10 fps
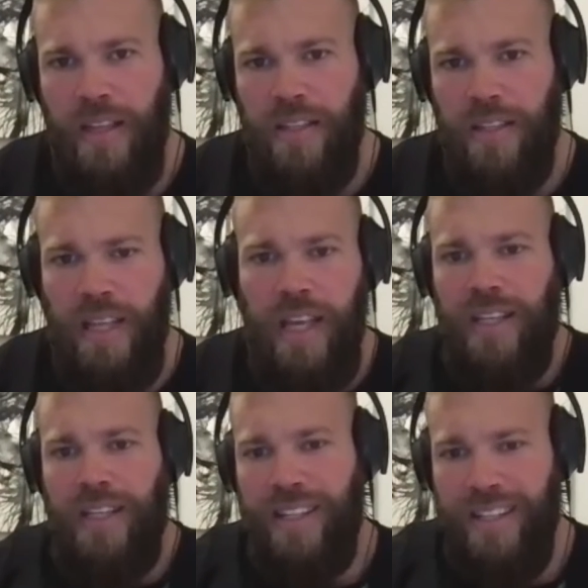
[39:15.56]
Yeah.
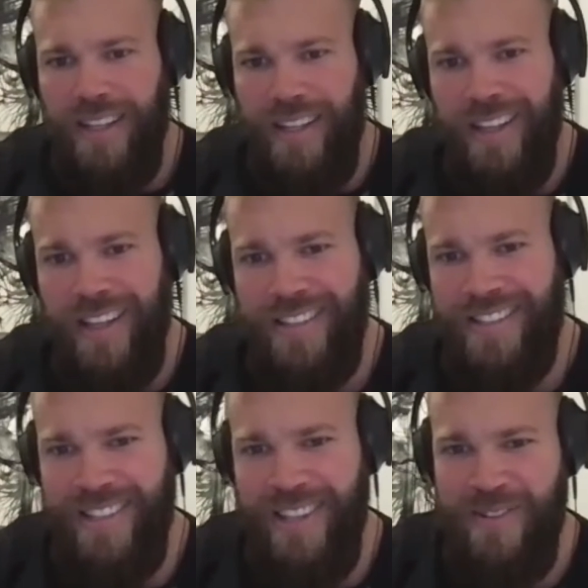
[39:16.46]

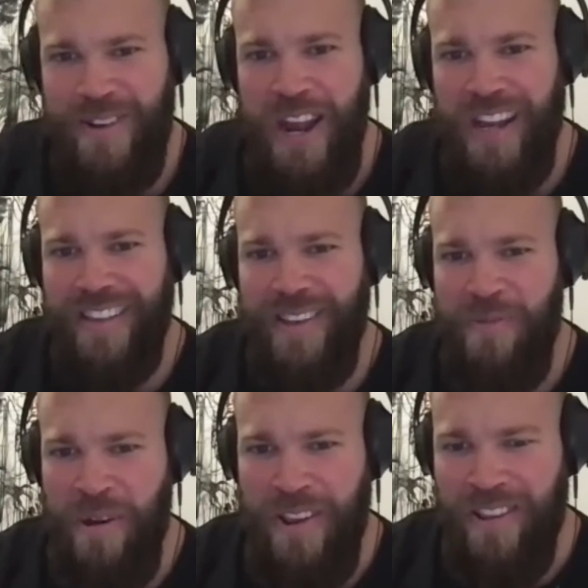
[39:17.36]
It's okay.
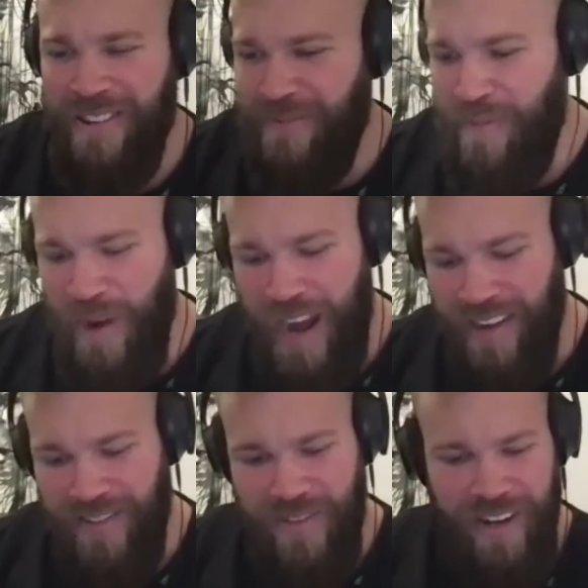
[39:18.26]
The brain
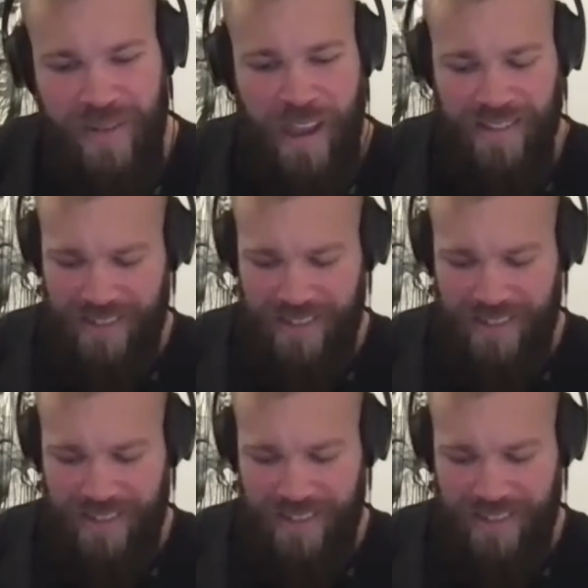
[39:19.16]
is fucking amazing.